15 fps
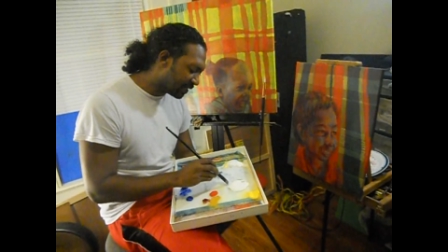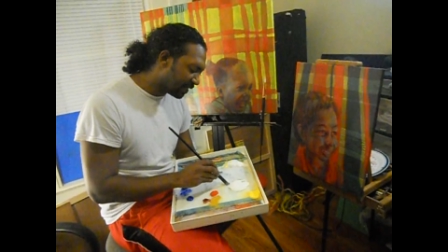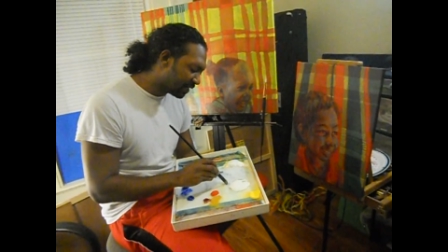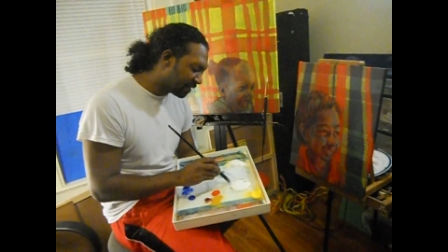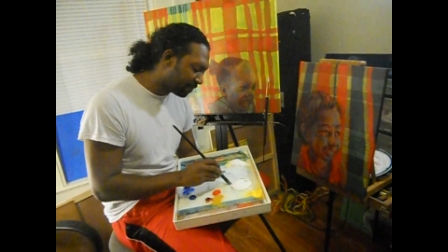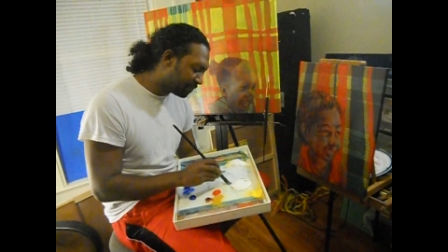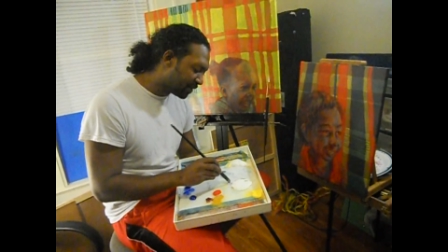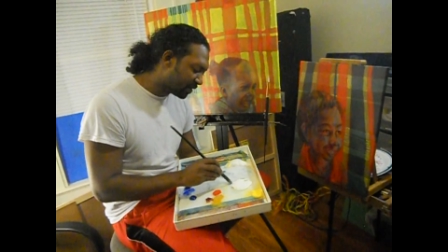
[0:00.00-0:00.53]

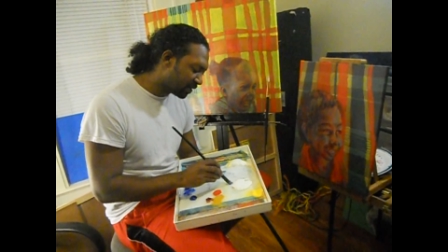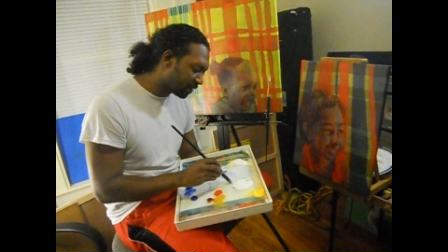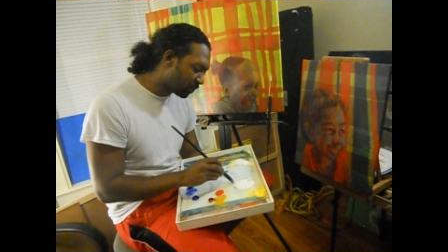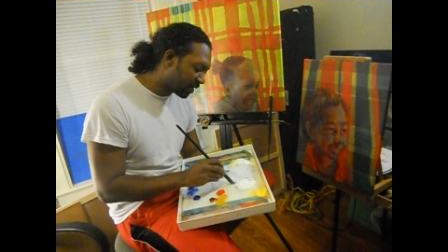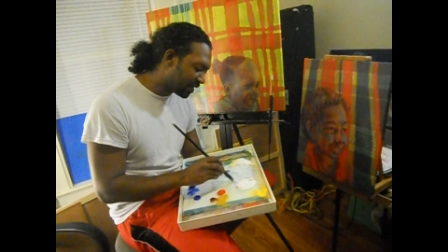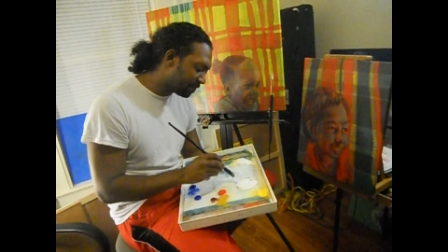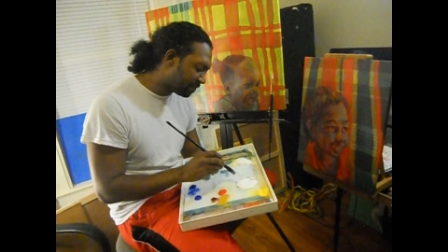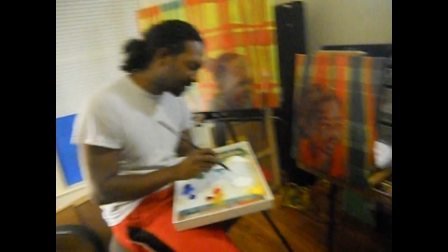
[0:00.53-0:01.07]
the period
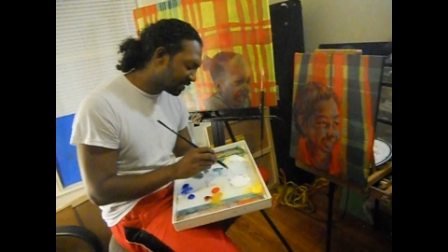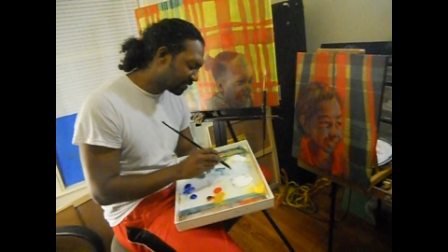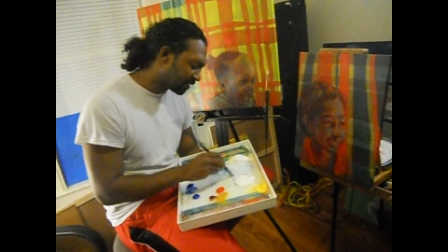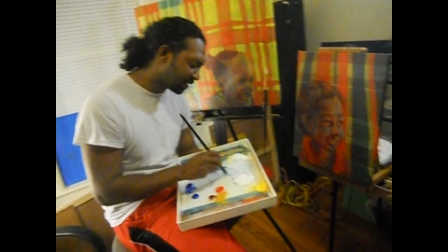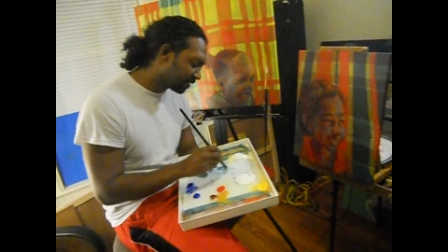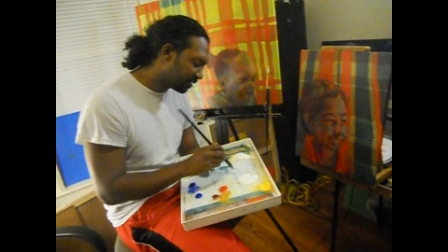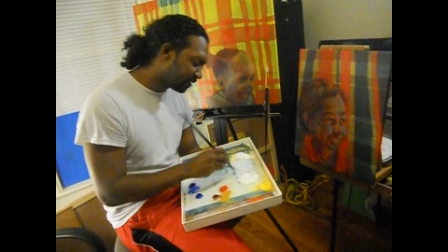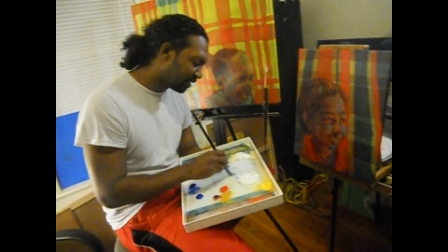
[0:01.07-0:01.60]
where he
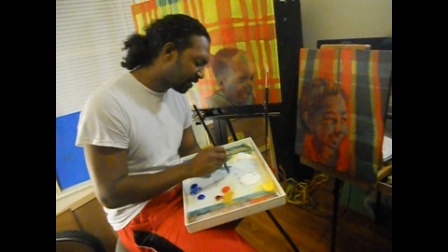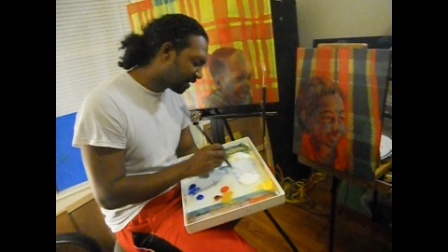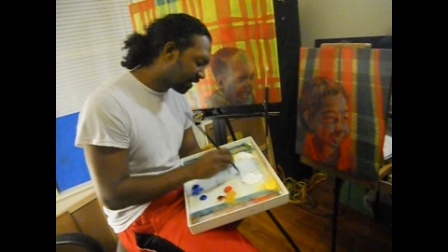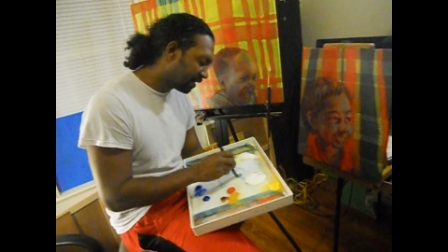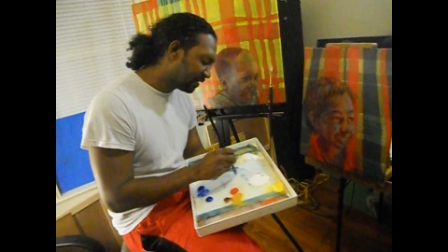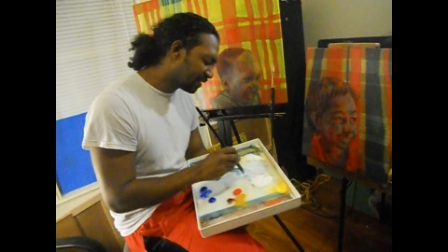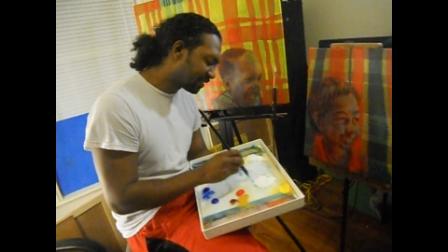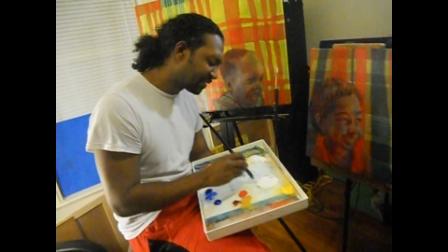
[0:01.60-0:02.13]
painted
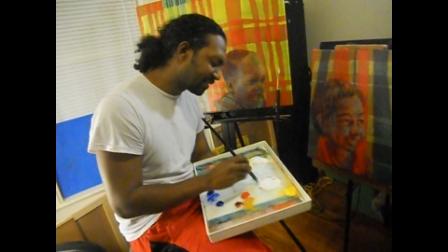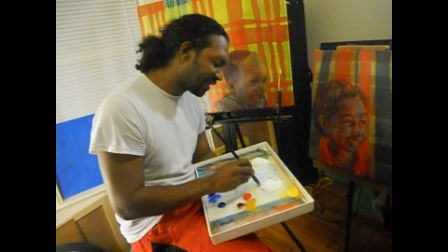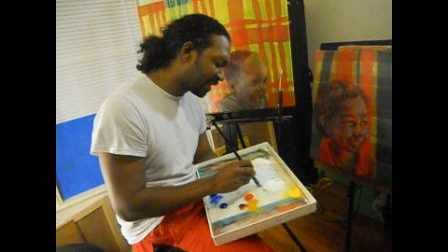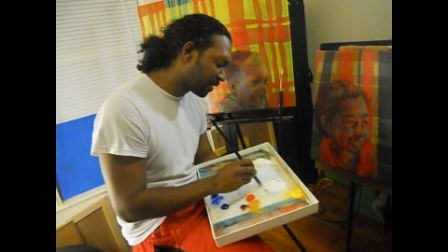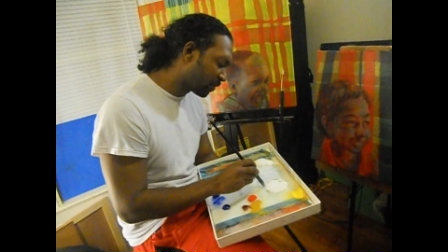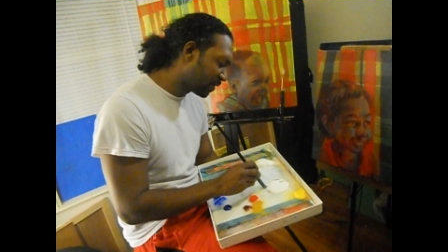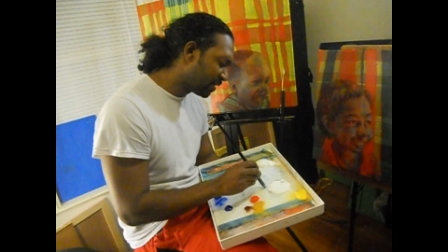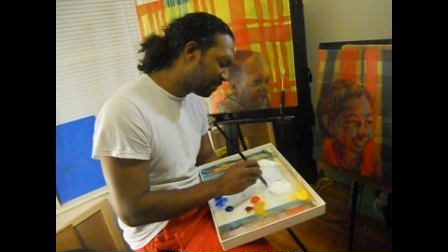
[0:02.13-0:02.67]
and the
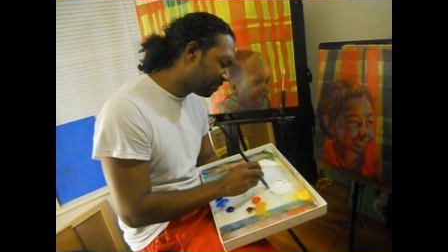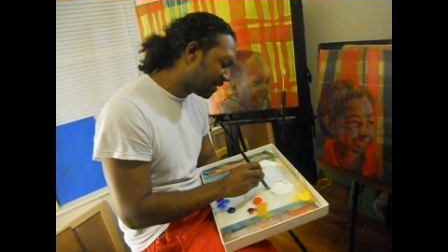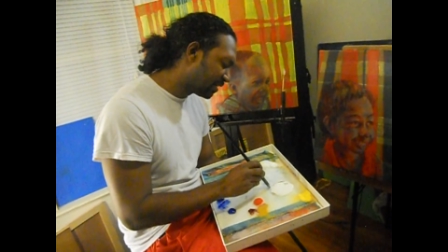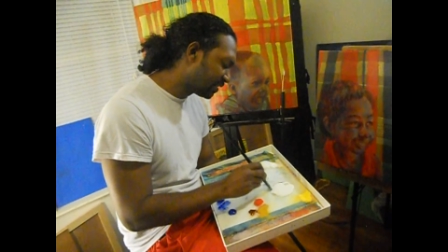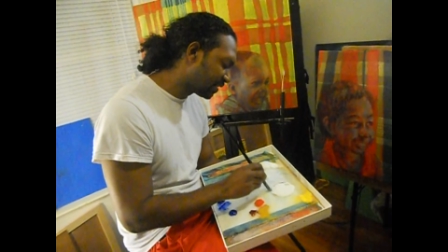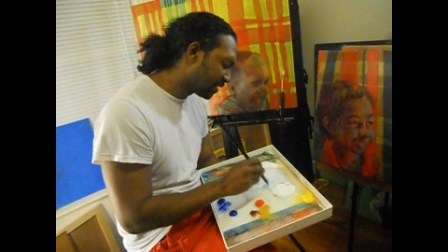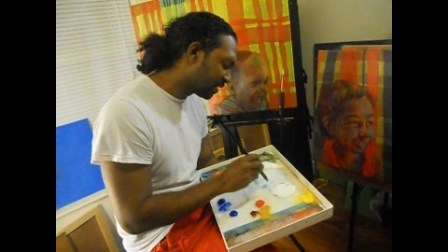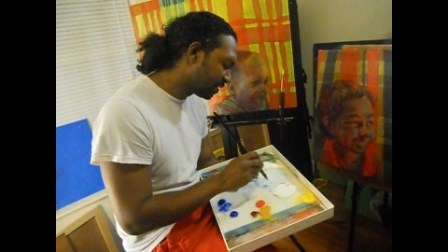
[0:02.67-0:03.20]
style where he
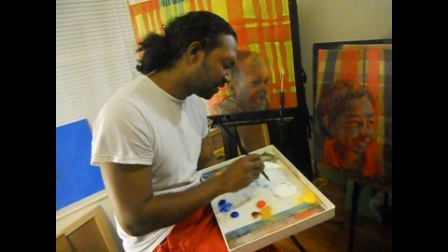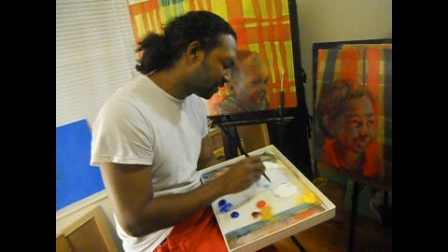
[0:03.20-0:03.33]
painted,